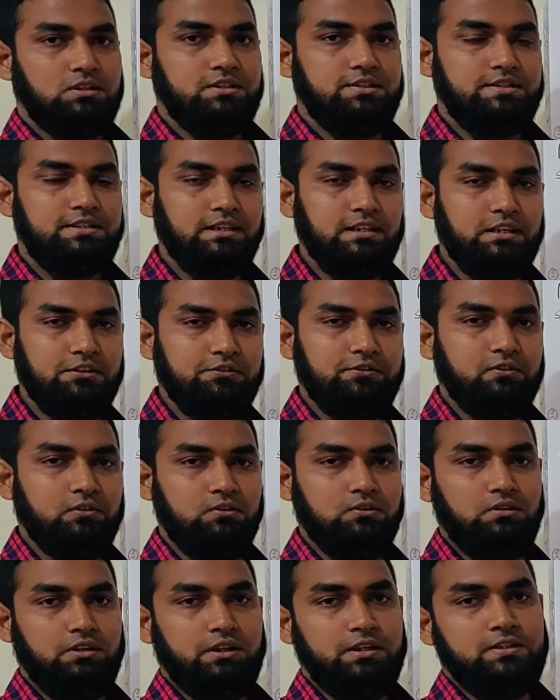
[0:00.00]

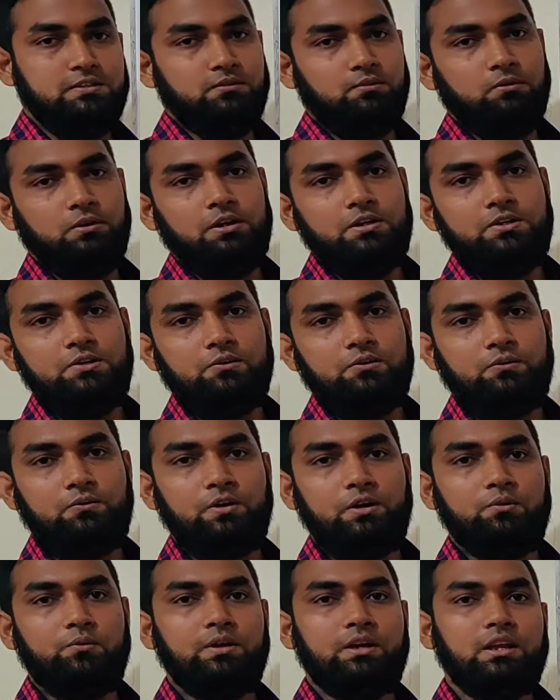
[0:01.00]
Telephone is a word
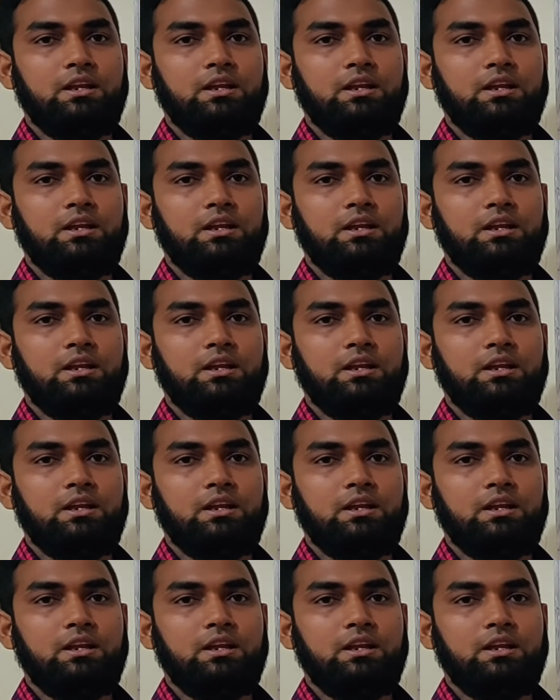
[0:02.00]
where we